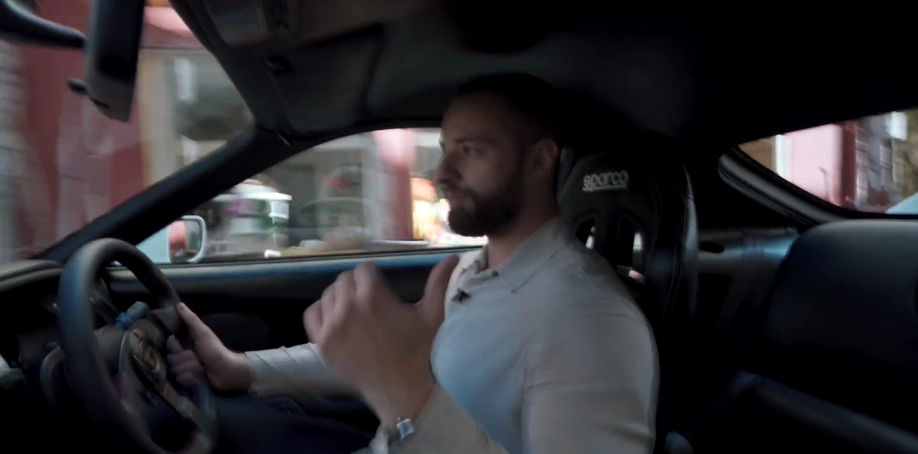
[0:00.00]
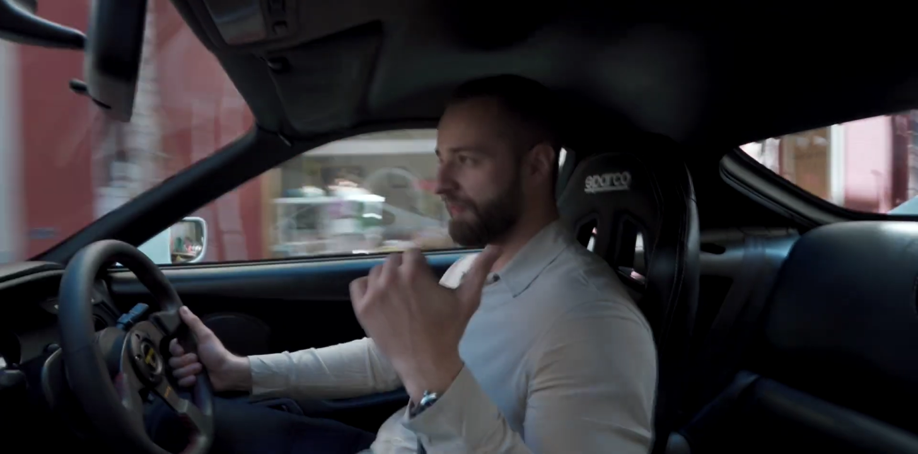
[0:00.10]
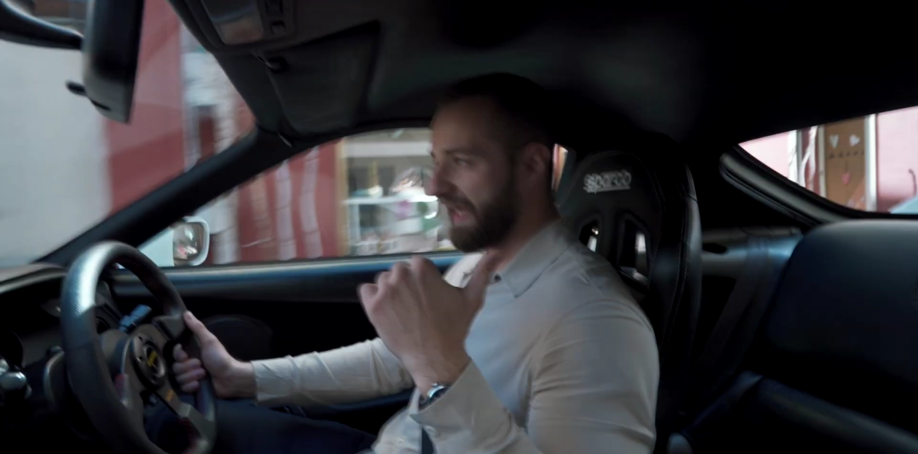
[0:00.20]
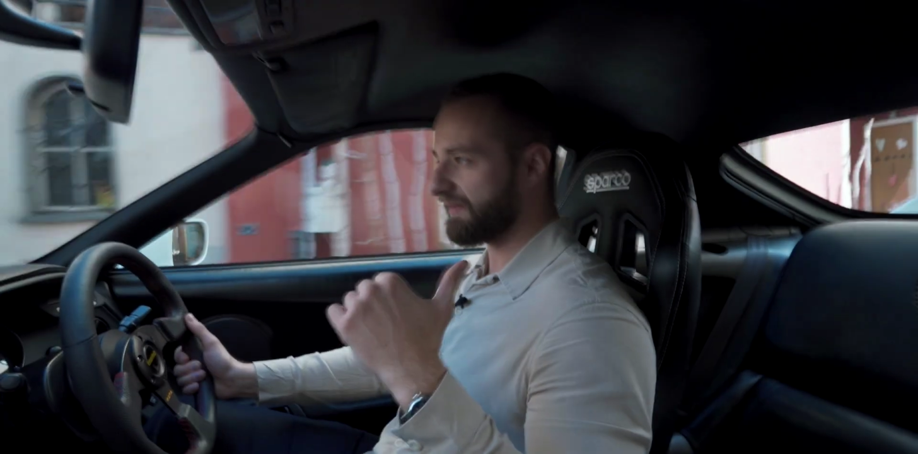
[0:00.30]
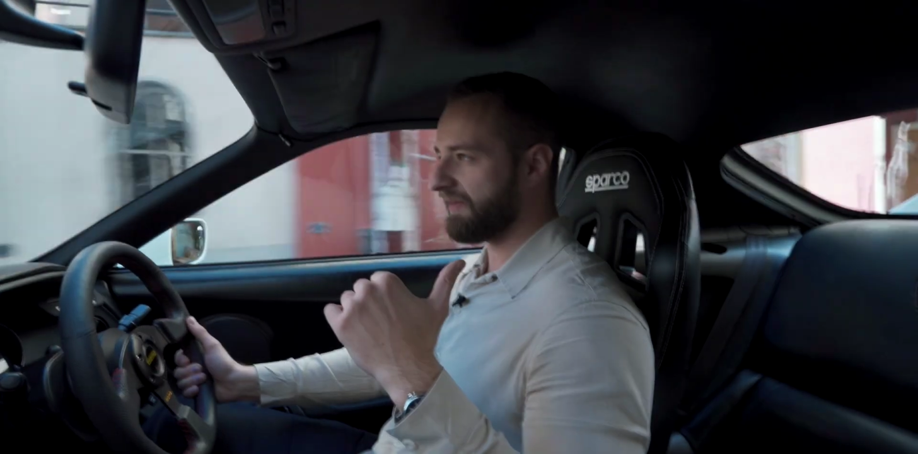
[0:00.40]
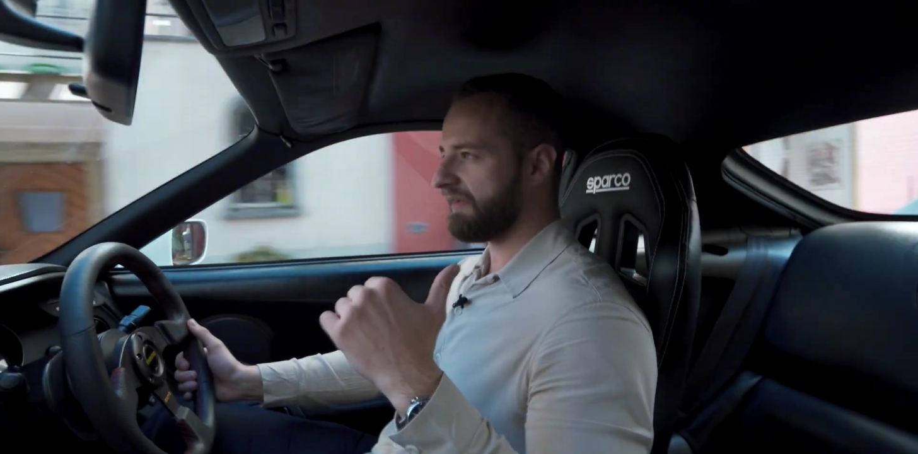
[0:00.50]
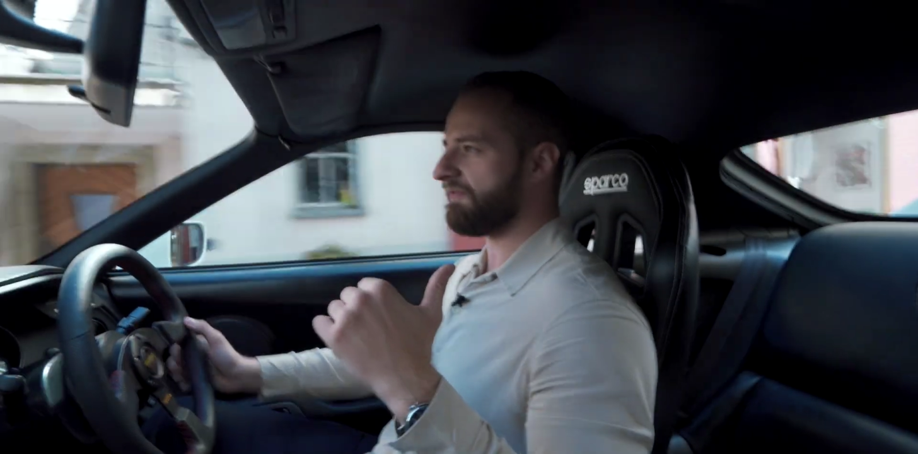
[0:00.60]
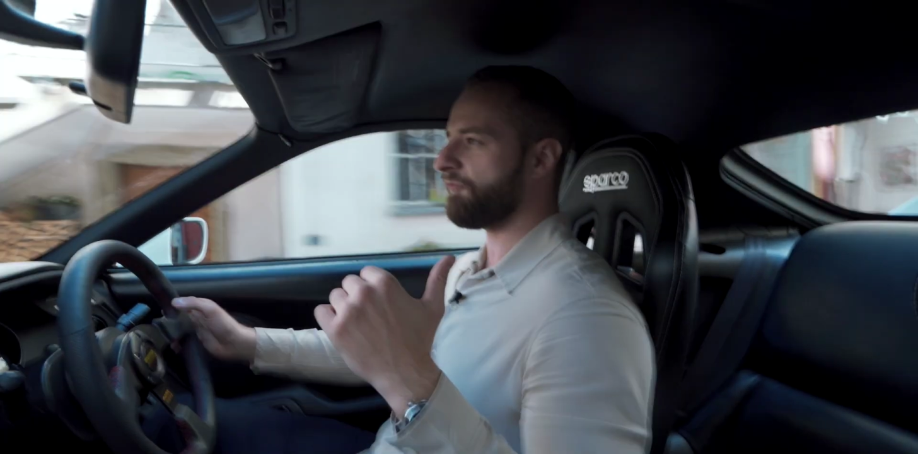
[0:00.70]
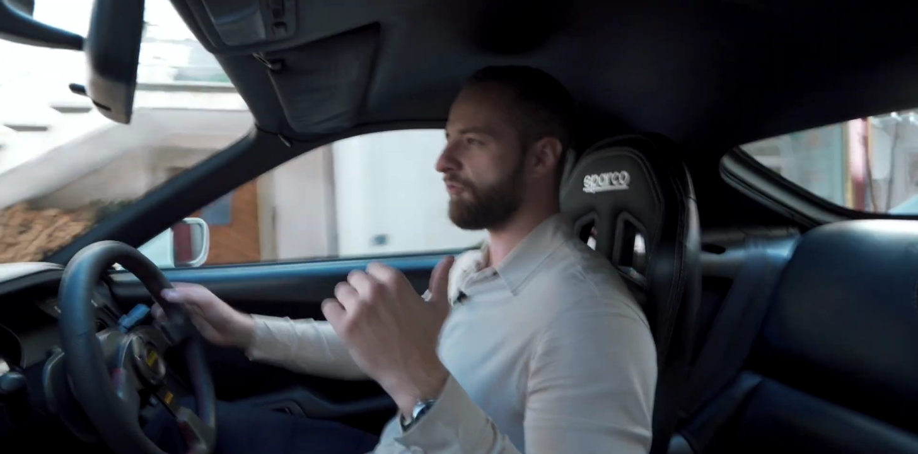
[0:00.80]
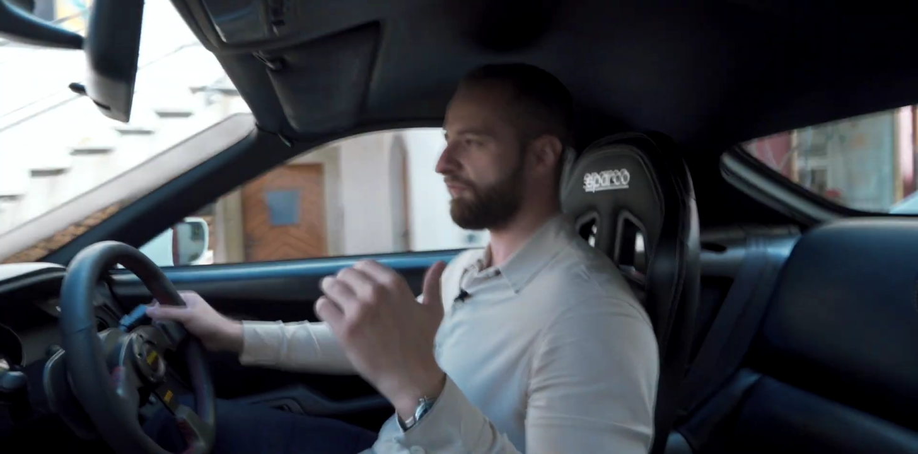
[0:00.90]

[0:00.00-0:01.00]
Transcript: back then for